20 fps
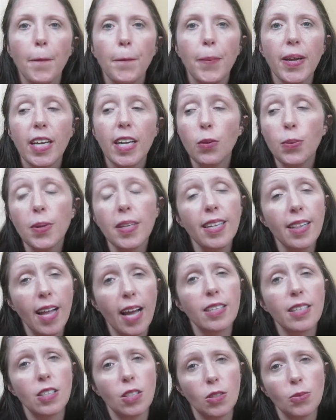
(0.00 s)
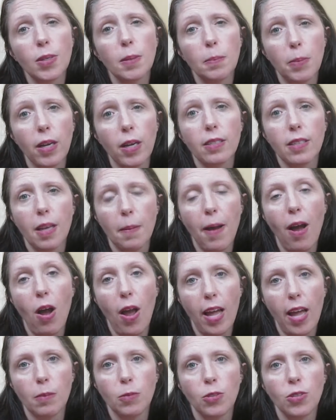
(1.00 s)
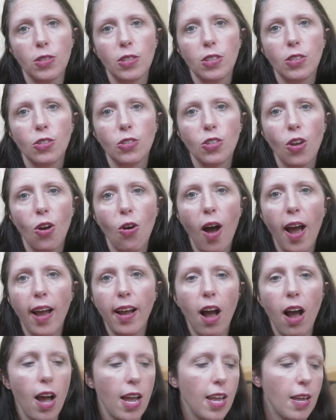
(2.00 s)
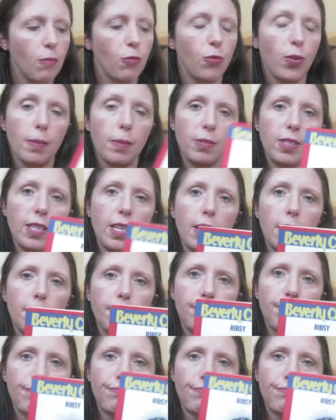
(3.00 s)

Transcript: But he really likes to read books about animals, so I got him Ribsy.